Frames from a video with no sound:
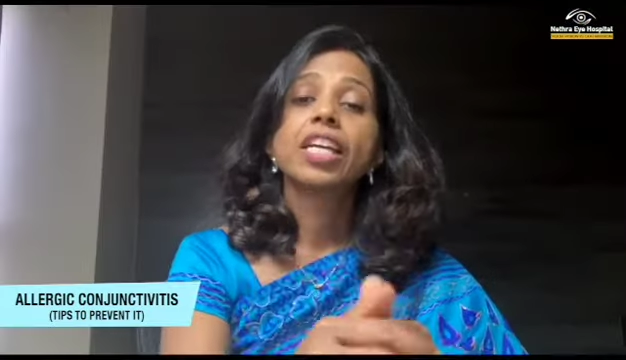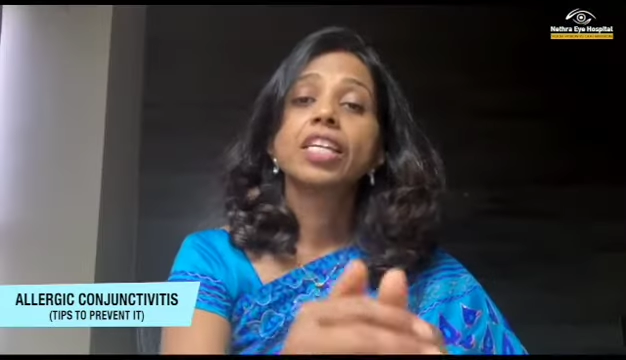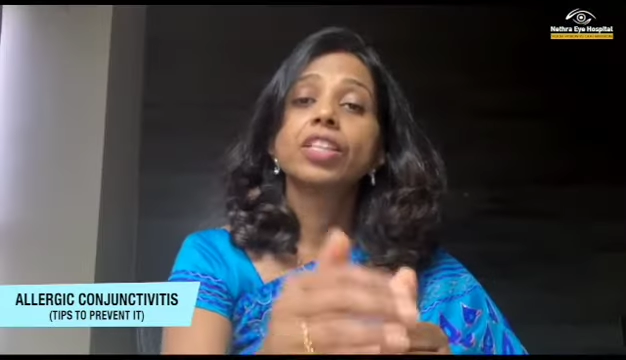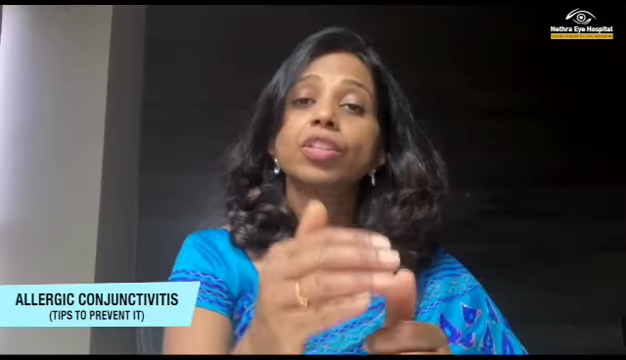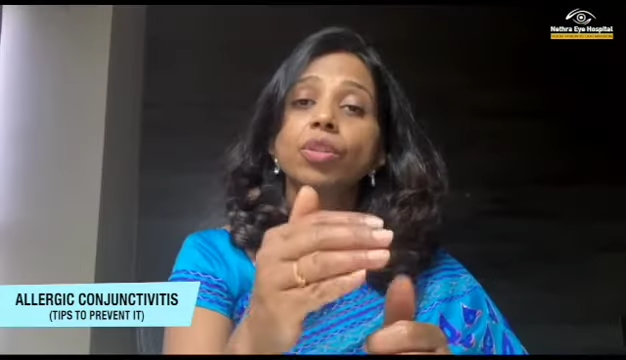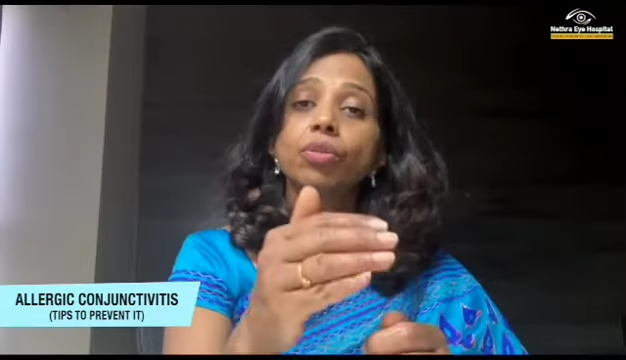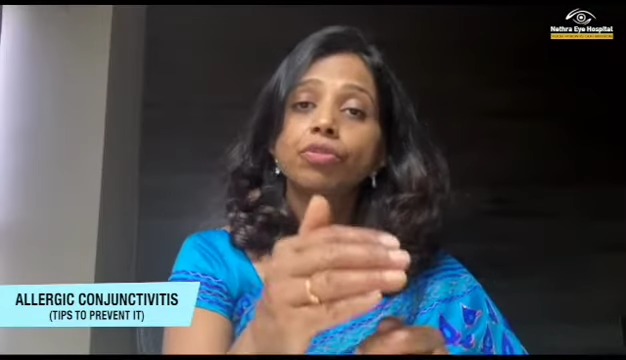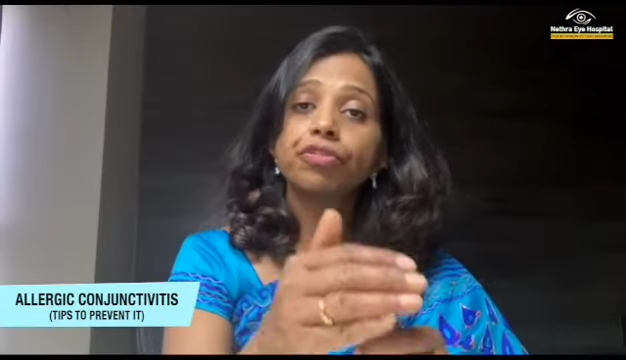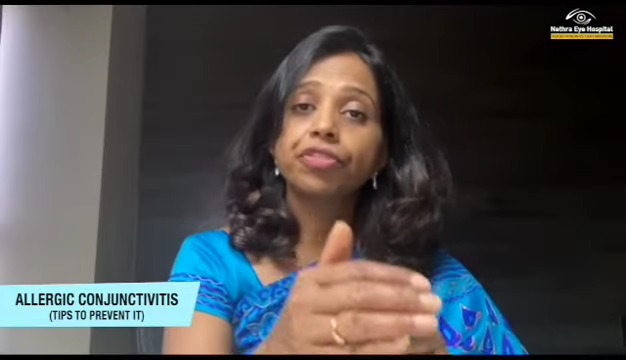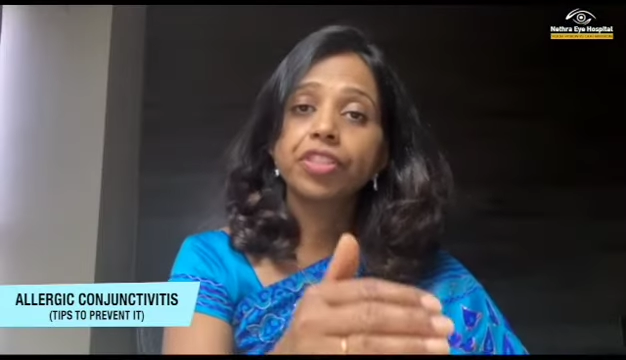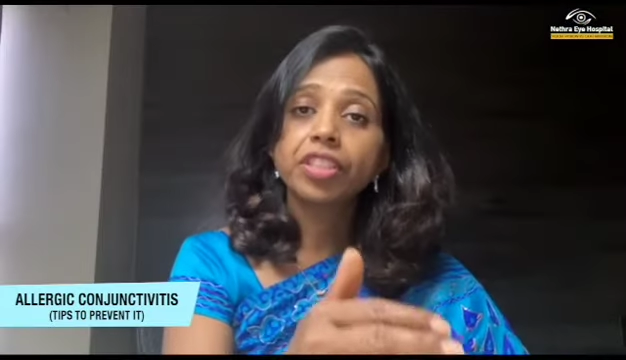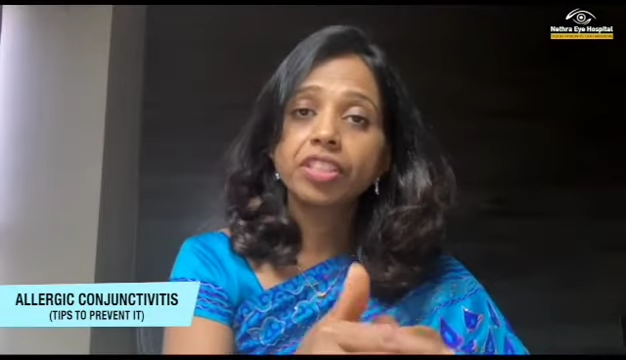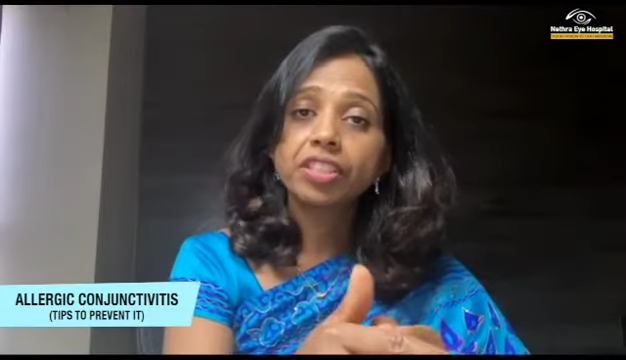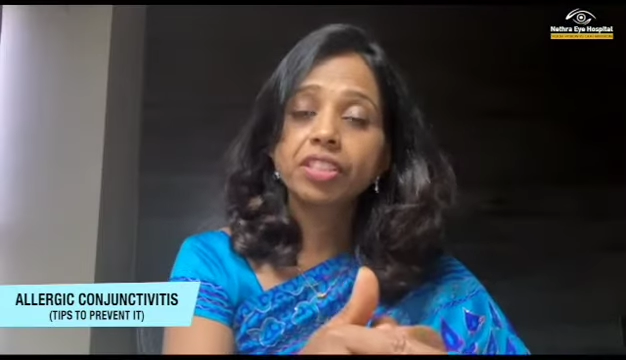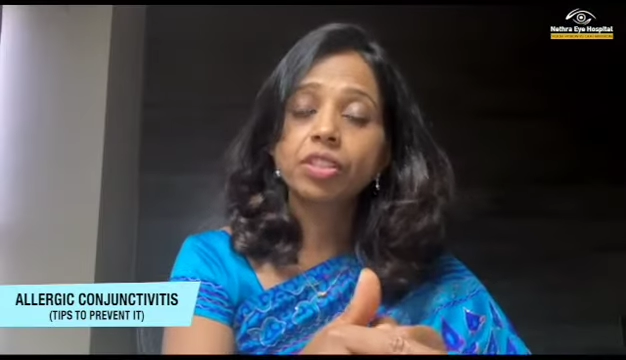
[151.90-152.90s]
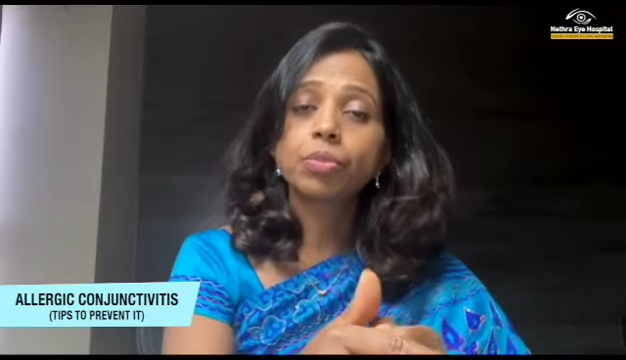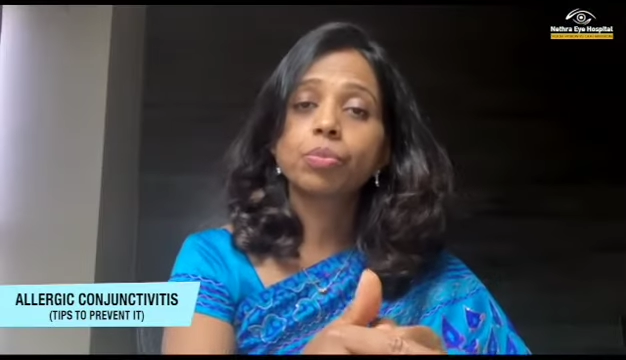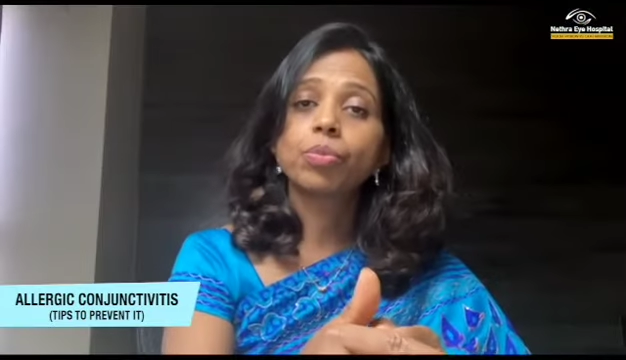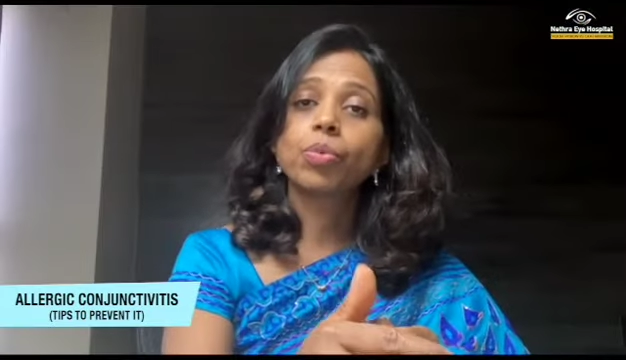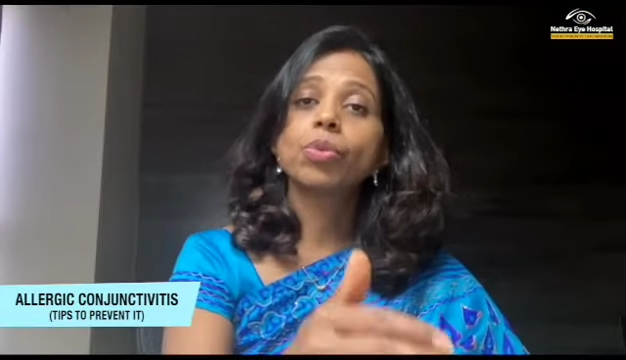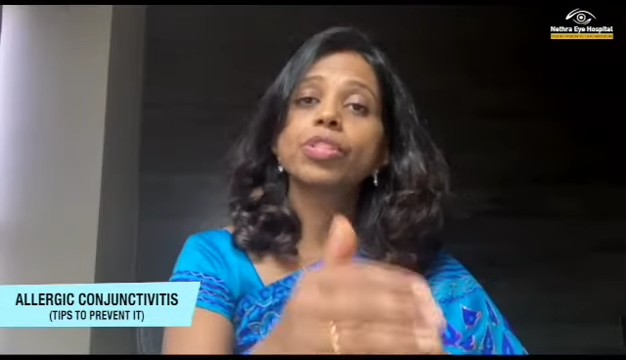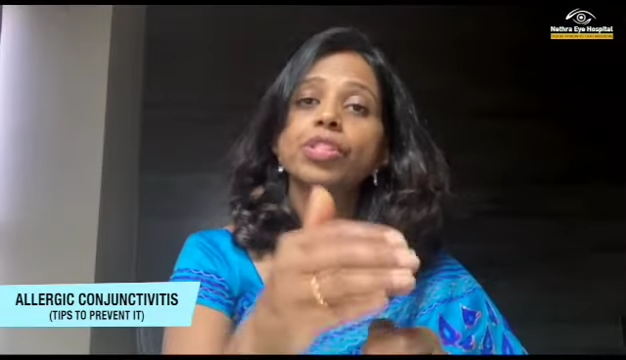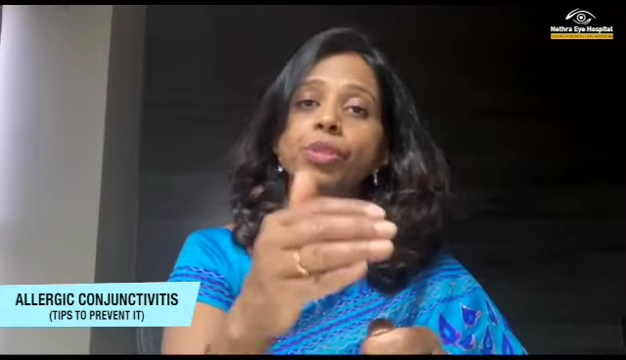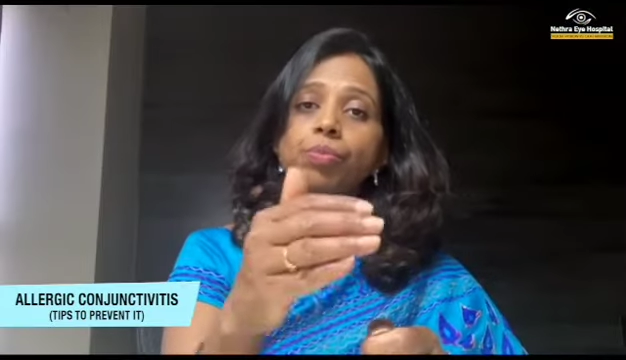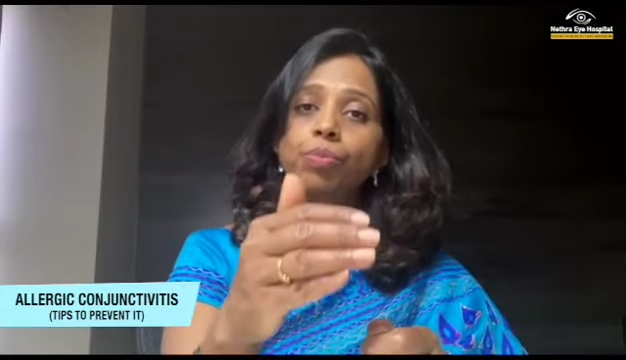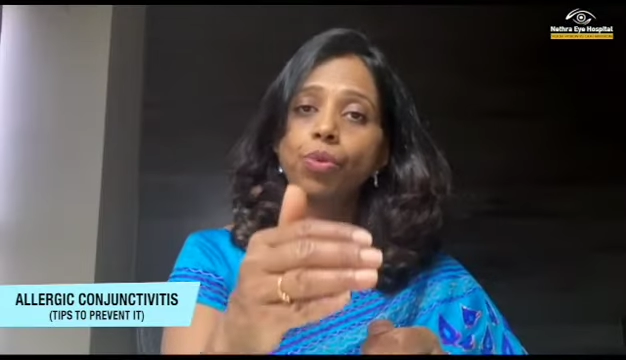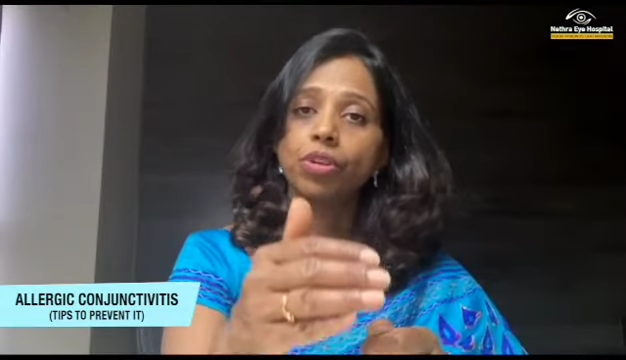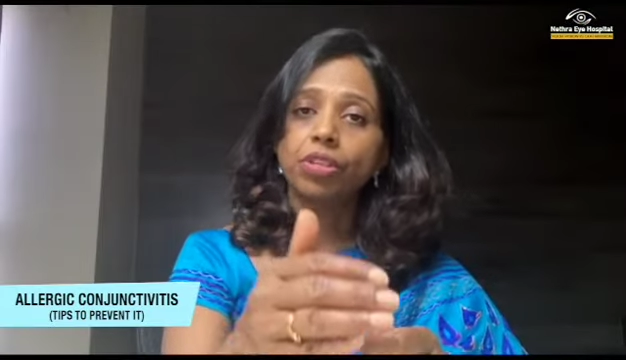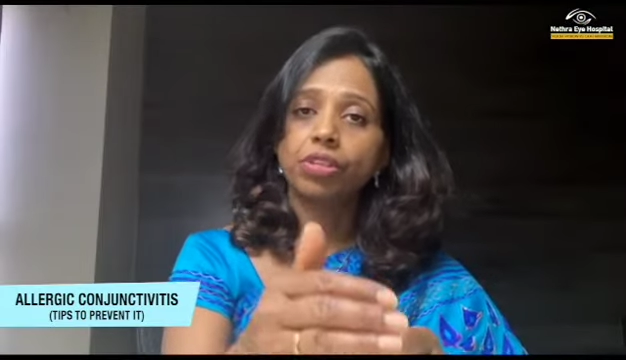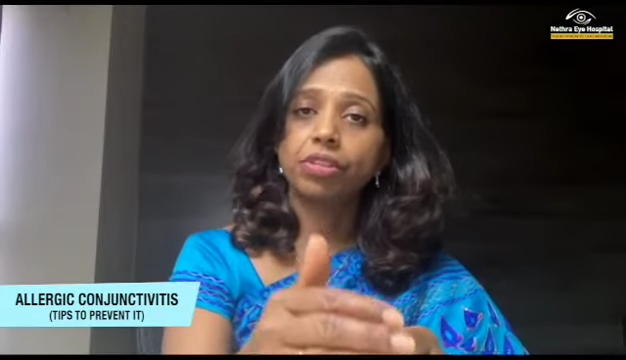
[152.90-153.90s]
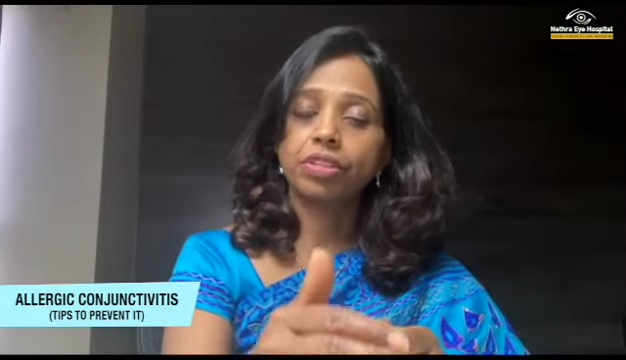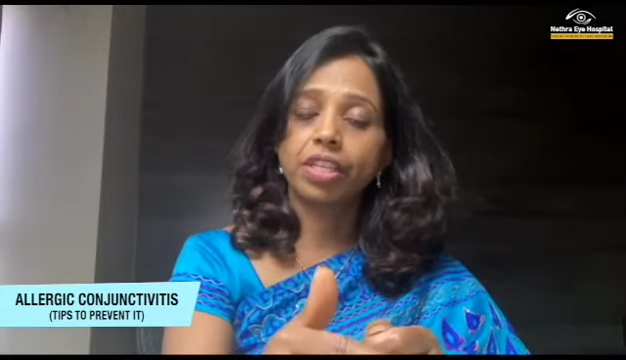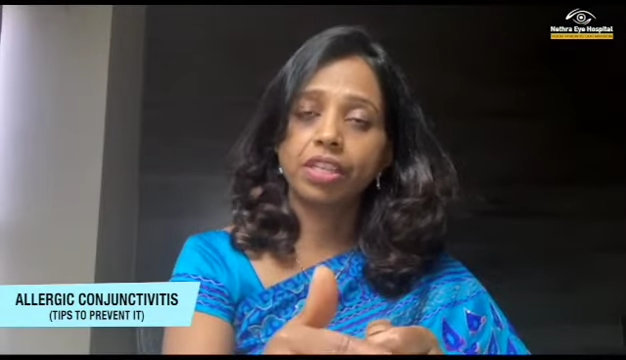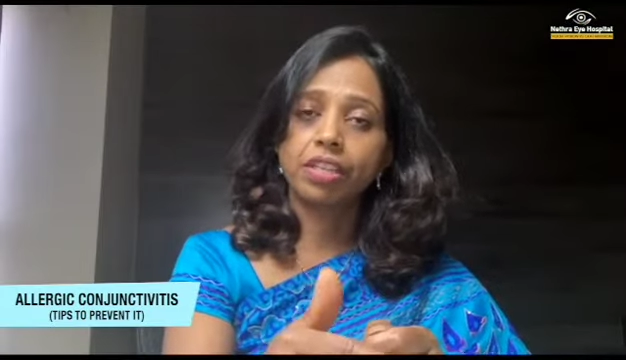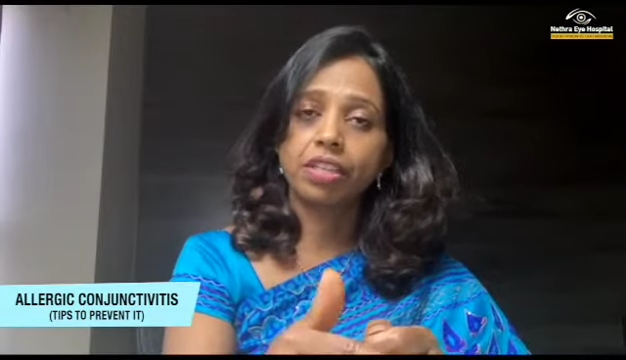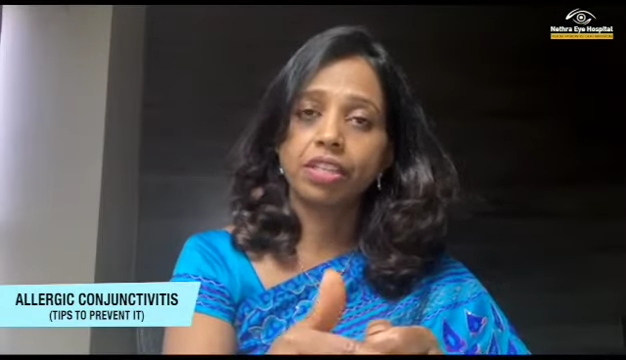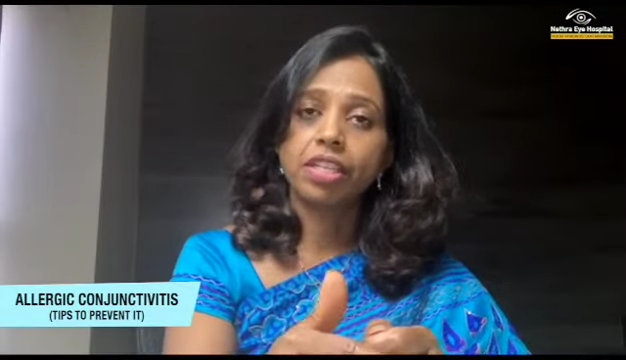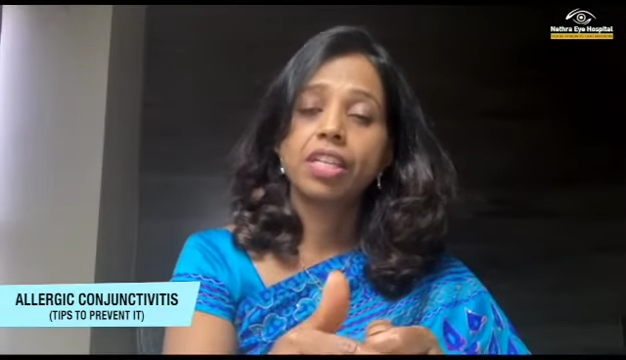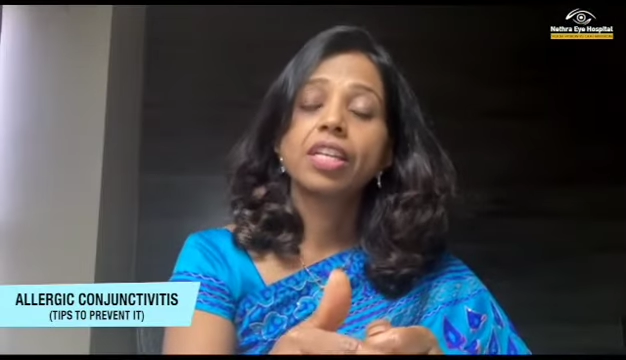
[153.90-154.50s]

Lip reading: the first most important thing